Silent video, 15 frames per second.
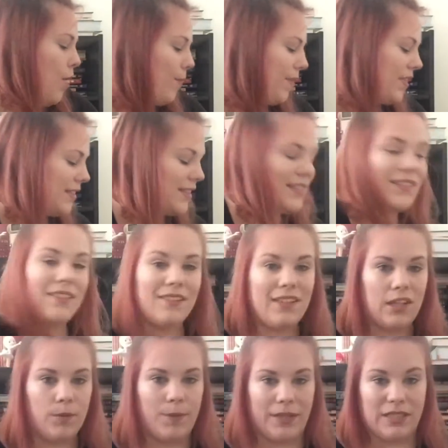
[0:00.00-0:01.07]
But this is a
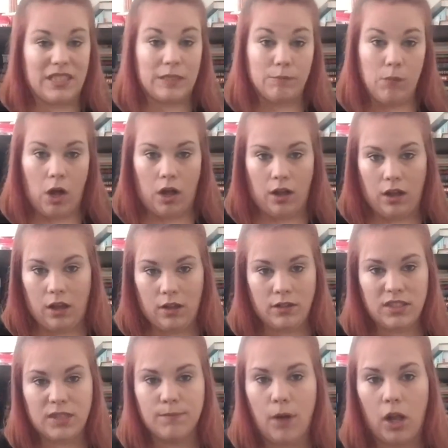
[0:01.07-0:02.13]
little bit
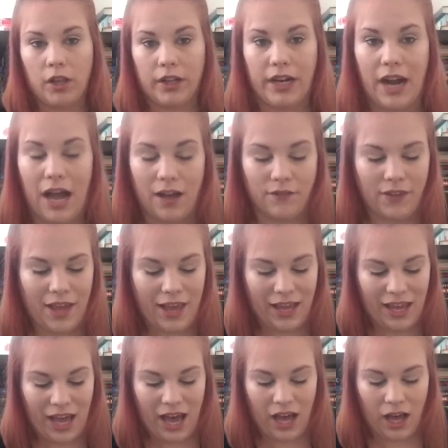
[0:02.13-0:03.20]
smaller of
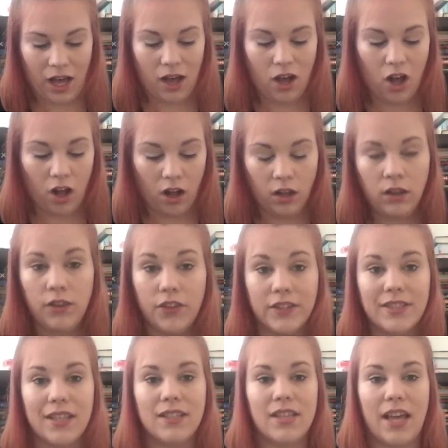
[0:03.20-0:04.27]
a haul.
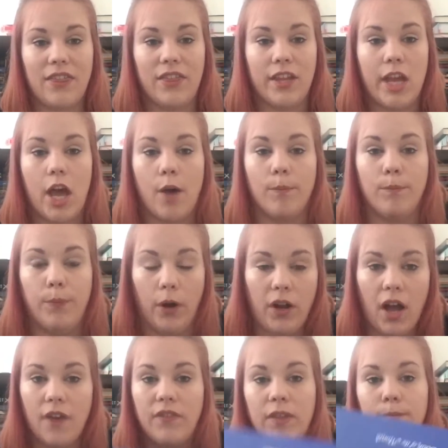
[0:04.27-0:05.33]
This is the
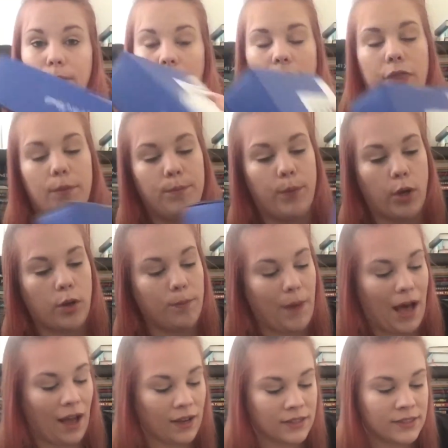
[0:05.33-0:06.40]
Book of the Month book
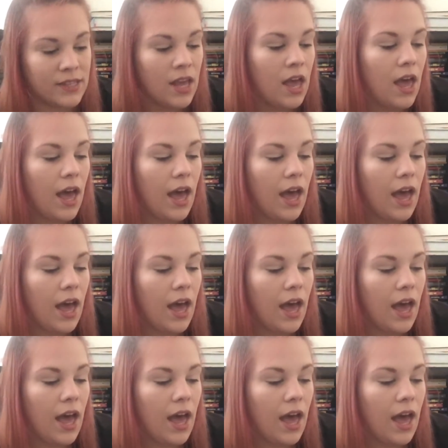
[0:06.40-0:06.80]
box.